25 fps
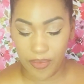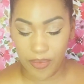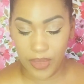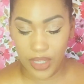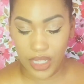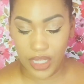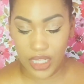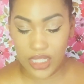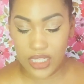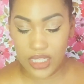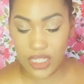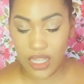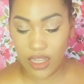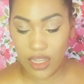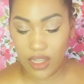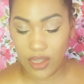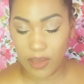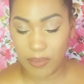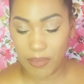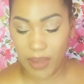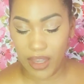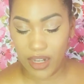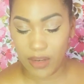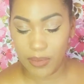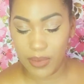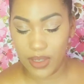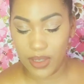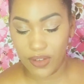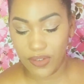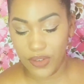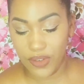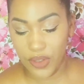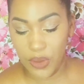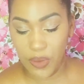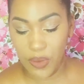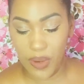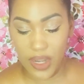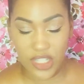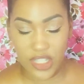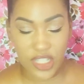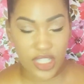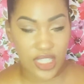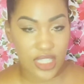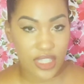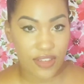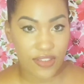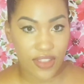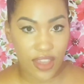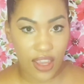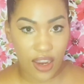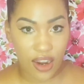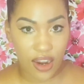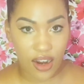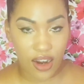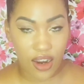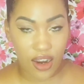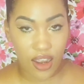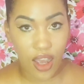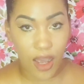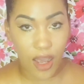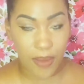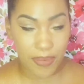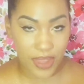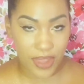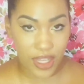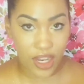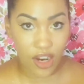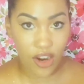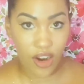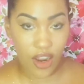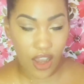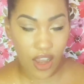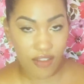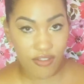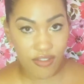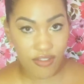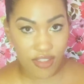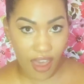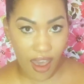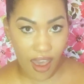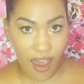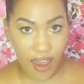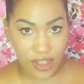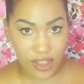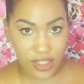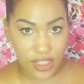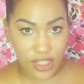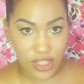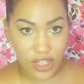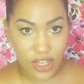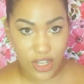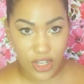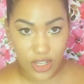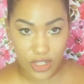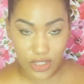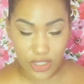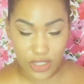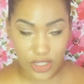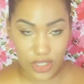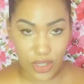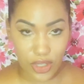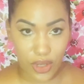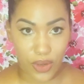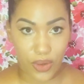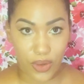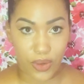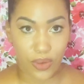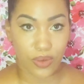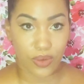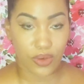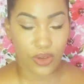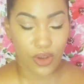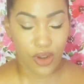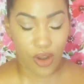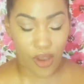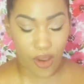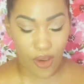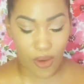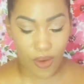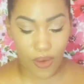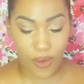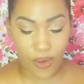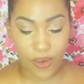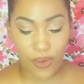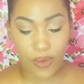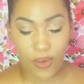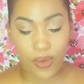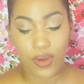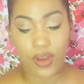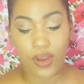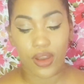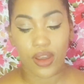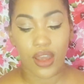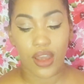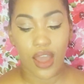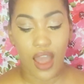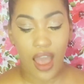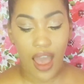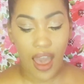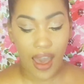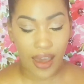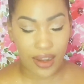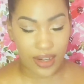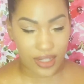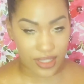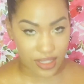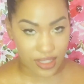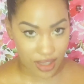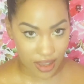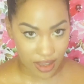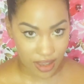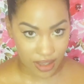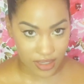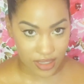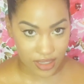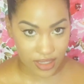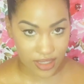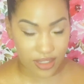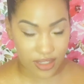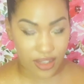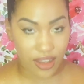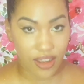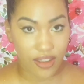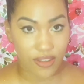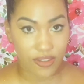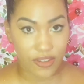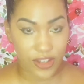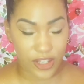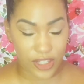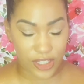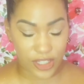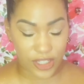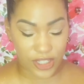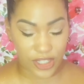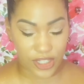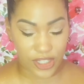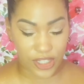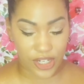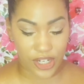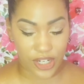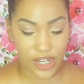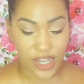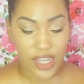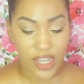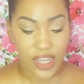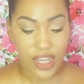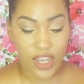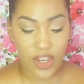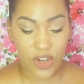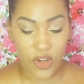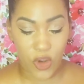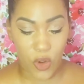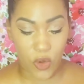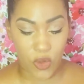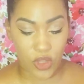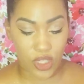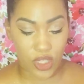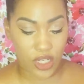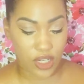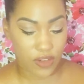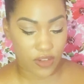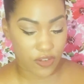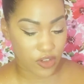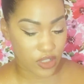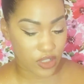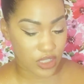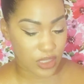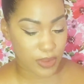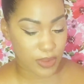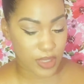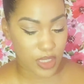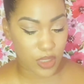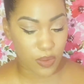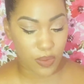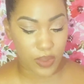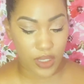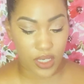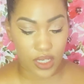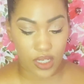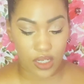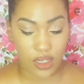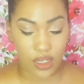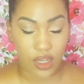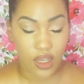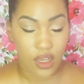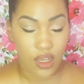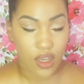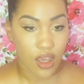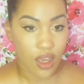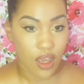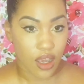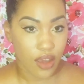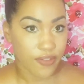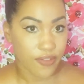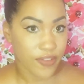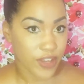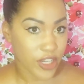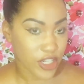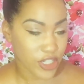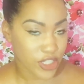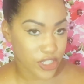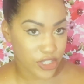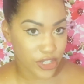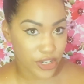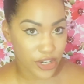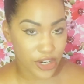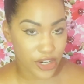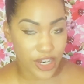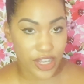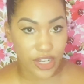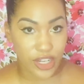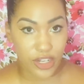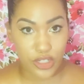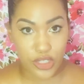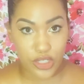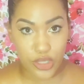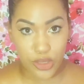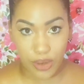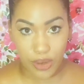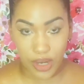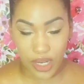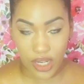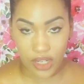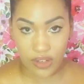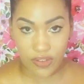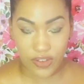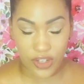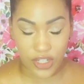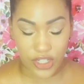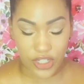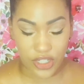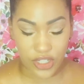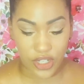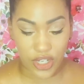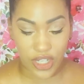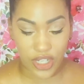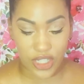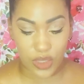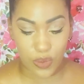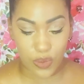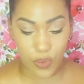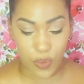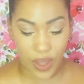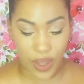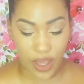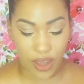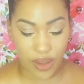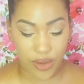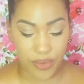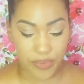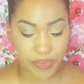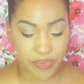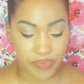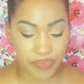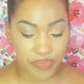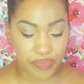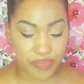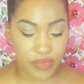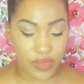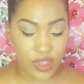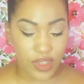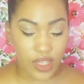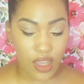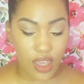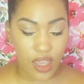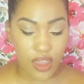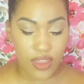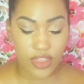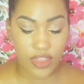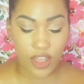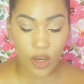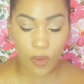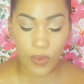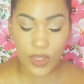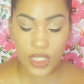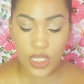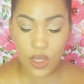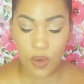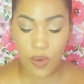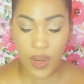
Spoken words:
it looks like it might have been a few questions up there of that. So know how to test a fixture and know the difference between a fixture and a trade fixture as well. There was a